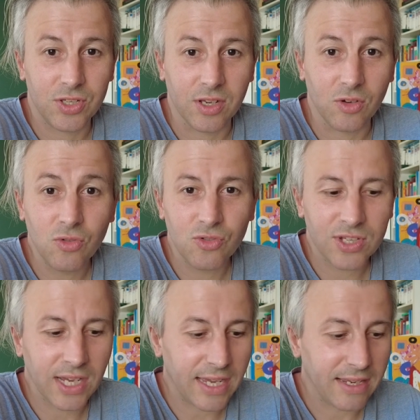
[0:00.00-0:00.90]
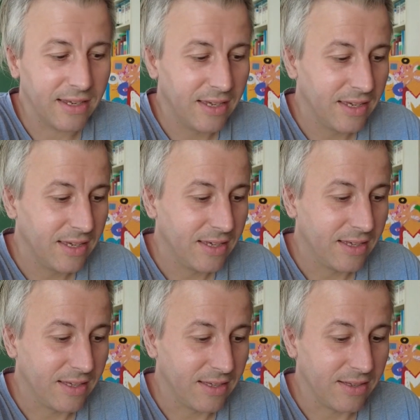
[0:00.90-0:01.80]
is a good sign,
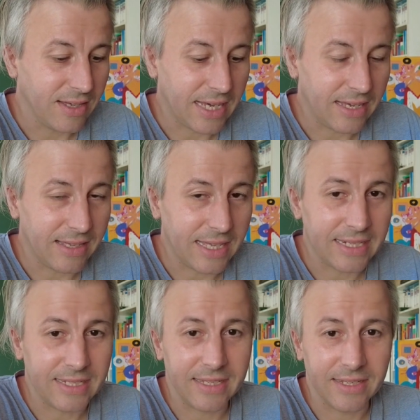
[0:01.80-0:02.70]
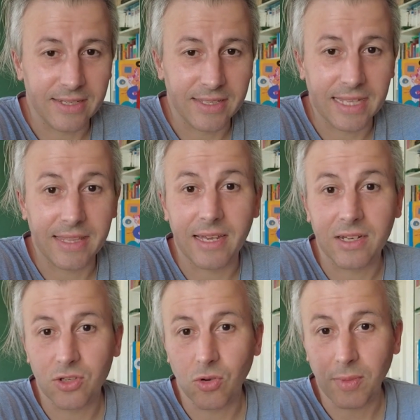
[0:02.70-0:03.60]
and that there
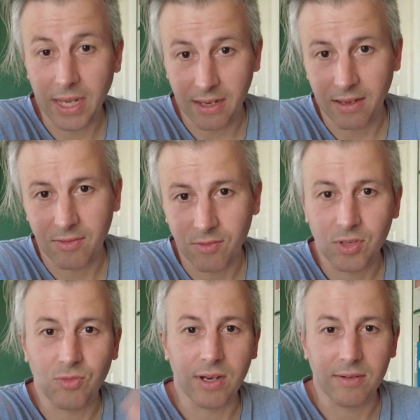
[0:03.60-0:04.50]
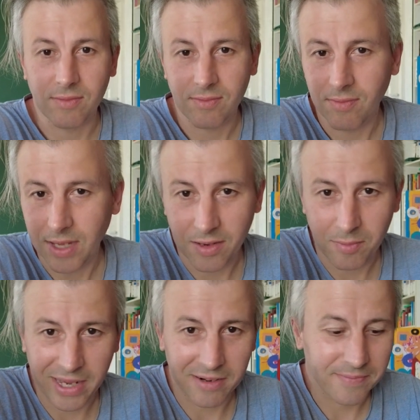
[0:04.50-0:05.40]
are so many with one mother
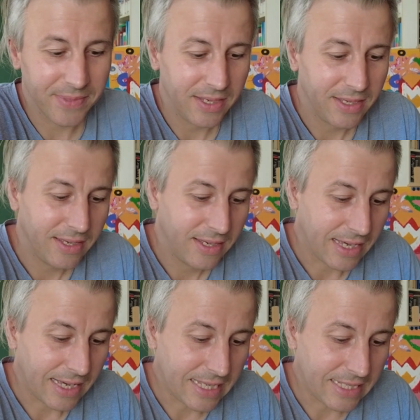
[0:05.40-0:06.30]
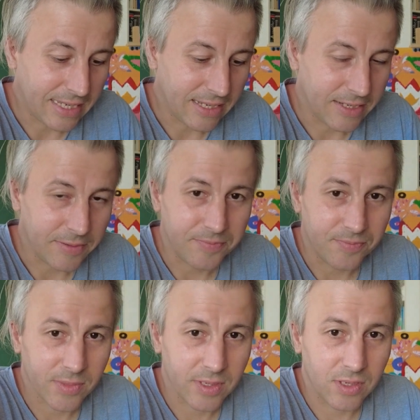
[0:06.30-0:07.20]
bear. And
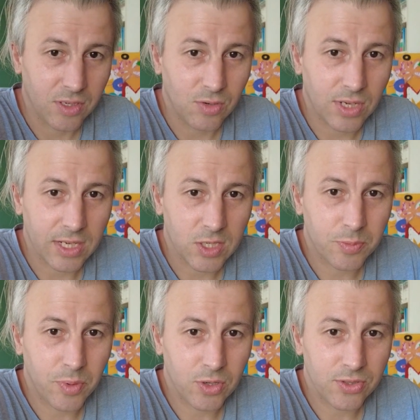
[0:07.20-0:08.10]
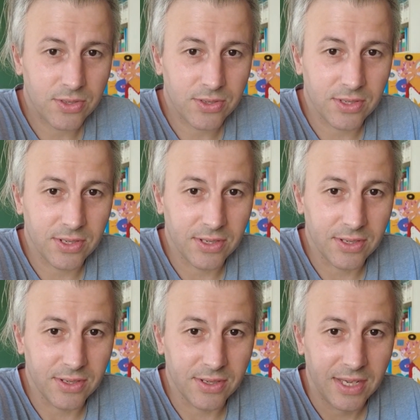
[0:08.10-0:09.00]
you can spot
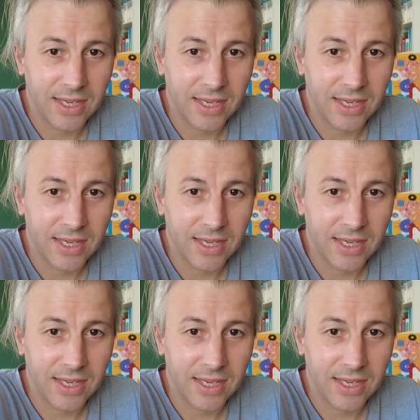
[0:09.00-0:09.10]
the